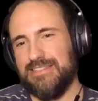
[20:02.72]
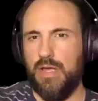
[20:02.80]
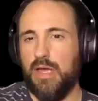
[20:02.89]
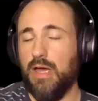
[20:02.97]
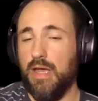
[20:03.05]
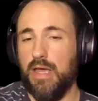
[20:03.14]

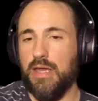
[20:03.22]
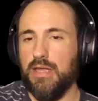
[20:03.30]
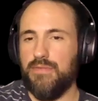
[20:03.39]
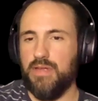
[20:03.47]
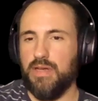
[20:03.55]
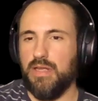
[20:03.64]
yeah, and
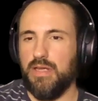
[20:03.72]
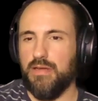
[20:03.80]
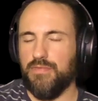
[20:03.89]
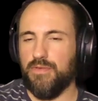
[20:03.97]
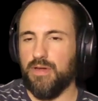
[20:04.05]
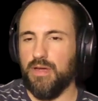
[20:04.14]
even
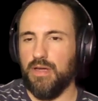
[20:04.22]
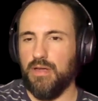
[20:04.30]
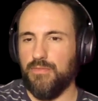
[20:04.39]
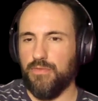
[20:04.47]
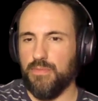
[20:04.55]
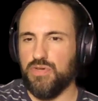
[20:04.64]
if
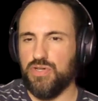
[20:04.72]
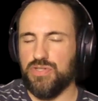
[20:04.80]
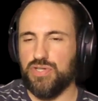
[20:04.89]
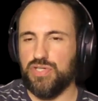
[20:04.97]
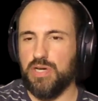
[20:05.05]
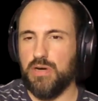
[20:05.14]
from just the
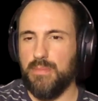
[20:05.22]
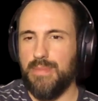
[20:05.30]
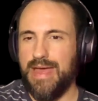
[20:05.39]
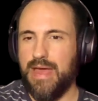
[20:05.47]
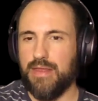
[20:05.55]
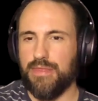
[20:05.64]
sheer
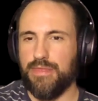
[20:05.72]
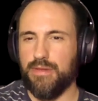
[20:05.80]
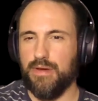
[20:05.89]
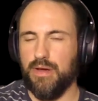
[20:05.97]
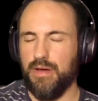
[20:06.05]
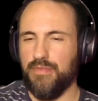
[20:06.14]
math
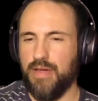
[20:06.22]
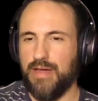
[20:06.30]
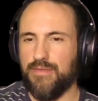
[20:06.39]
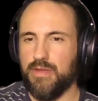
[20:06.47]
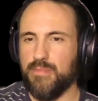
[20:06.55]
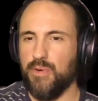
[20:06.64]
of
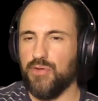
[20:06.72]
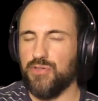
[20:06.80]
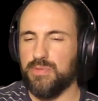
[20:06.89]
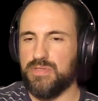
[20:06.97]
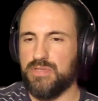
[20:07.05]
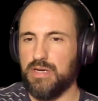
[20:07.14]
having
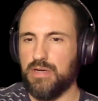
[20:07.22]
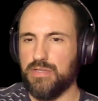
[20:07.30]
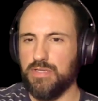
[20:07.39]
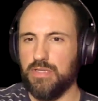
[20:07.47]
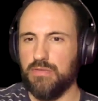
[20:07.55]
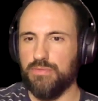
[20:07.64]
multiple singers
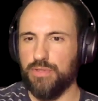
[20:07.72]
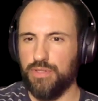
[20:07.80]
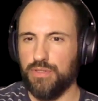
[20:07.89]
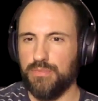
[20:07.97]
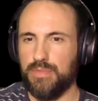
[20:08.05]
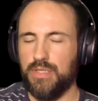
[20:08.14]
in the
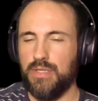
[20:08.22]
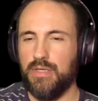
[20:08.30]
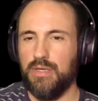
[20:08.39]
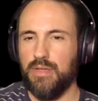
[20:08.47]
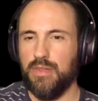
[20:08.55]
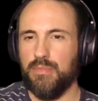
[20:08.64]
room, the